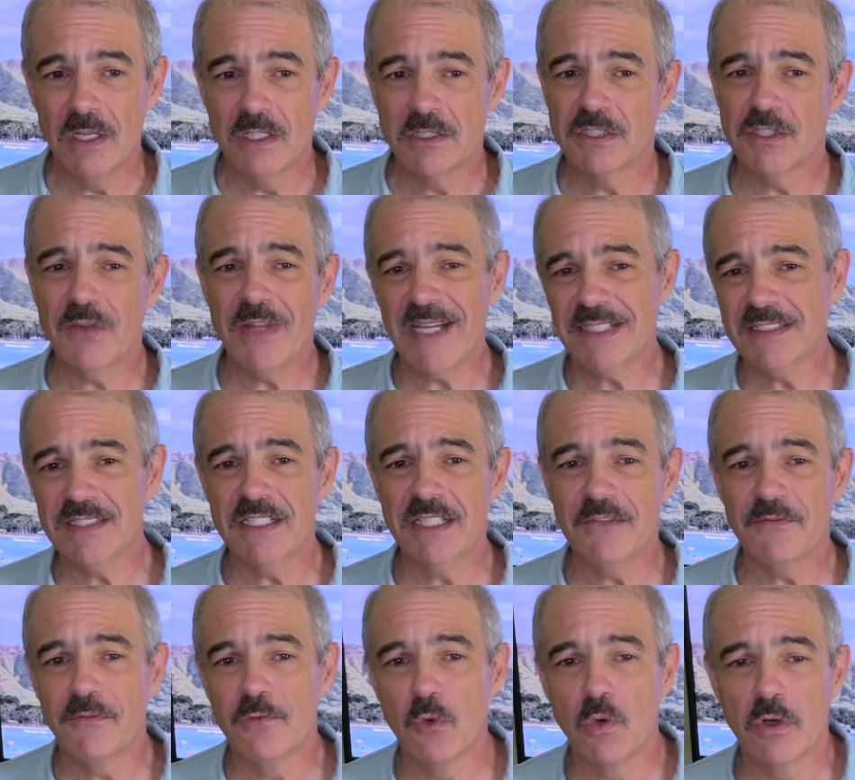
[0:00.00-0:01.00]
So that's
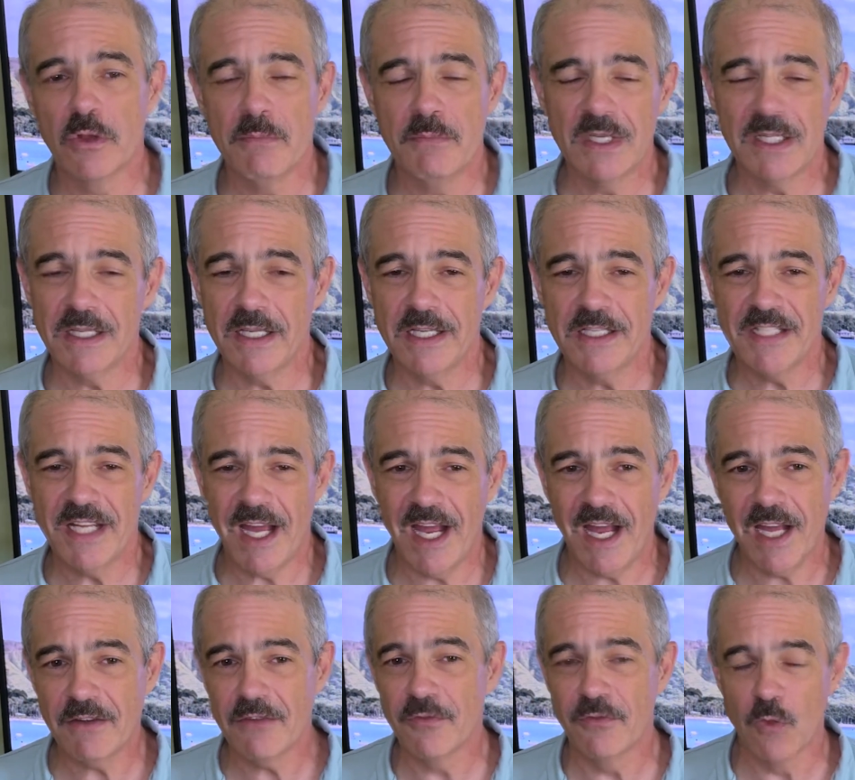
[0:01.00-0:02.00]
it for the Middle Age
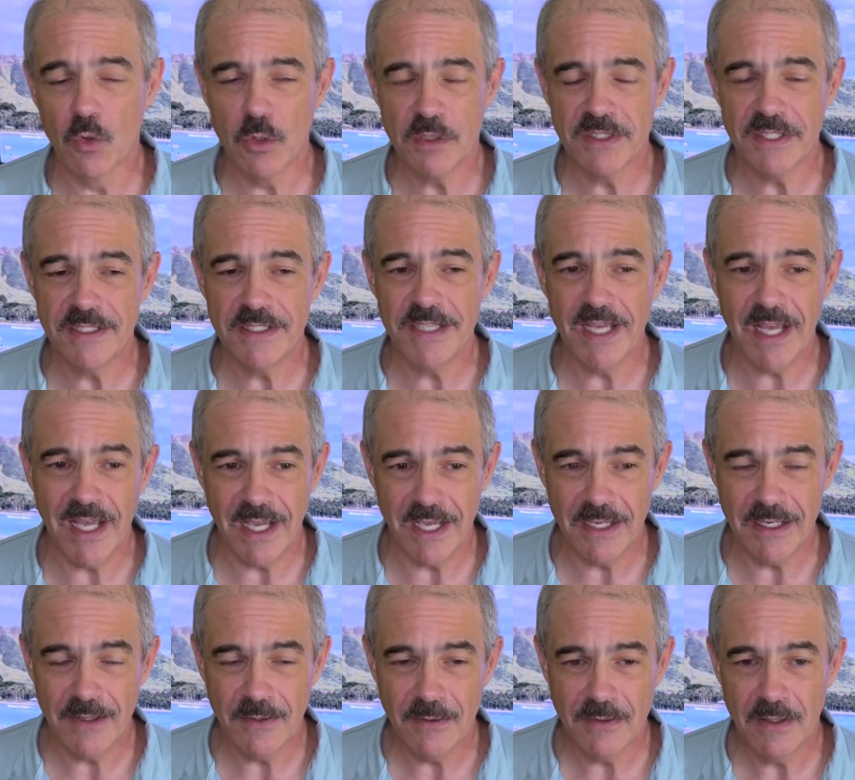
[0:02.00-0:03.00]
Hack for
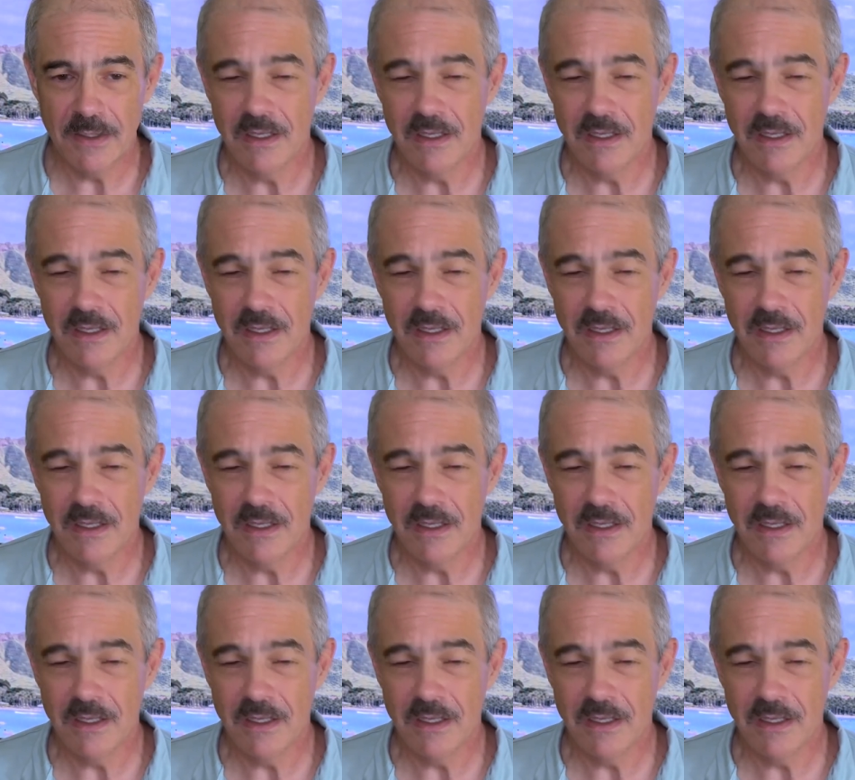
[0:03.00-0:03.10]
today.